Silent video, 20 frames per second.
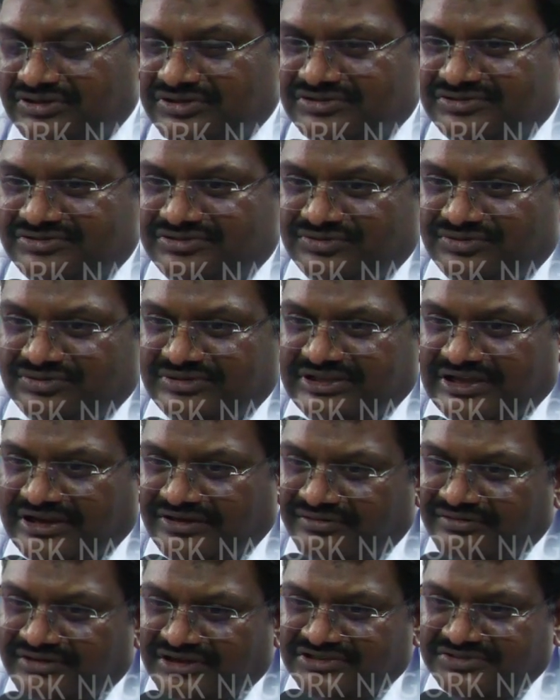So the
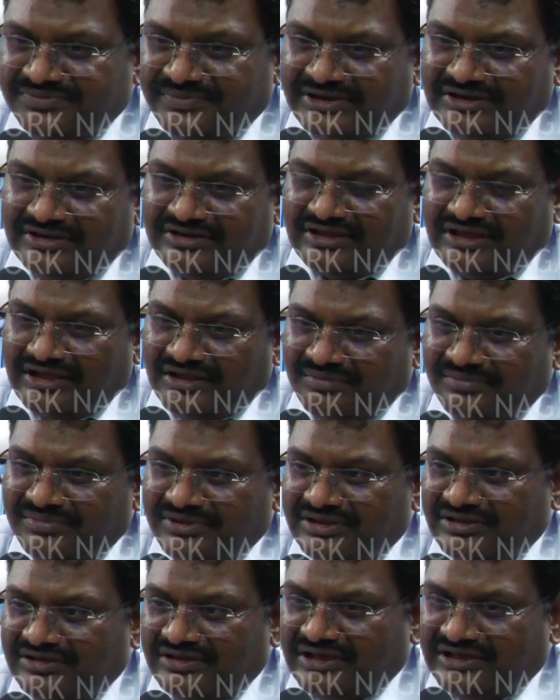advertisement can
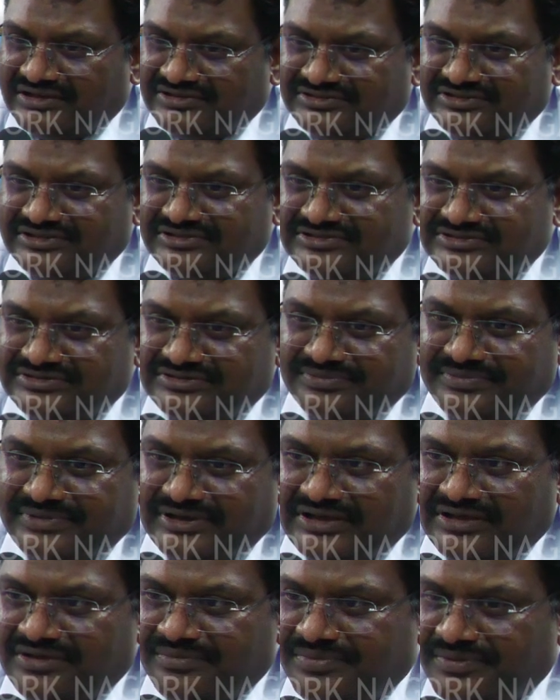be accessed
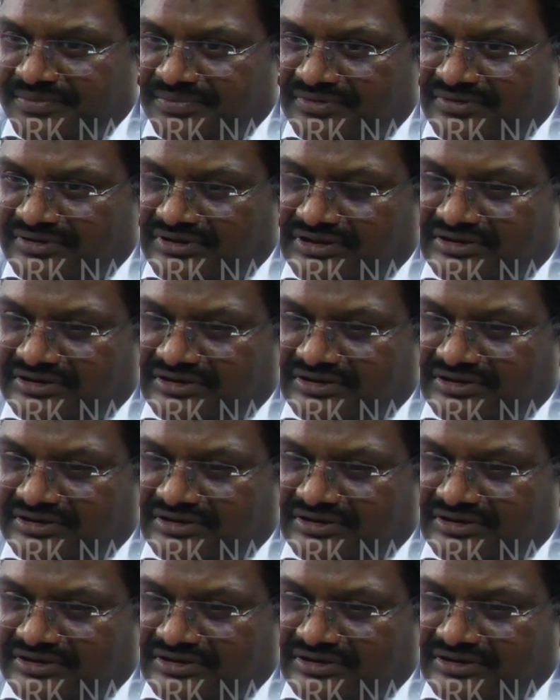by people.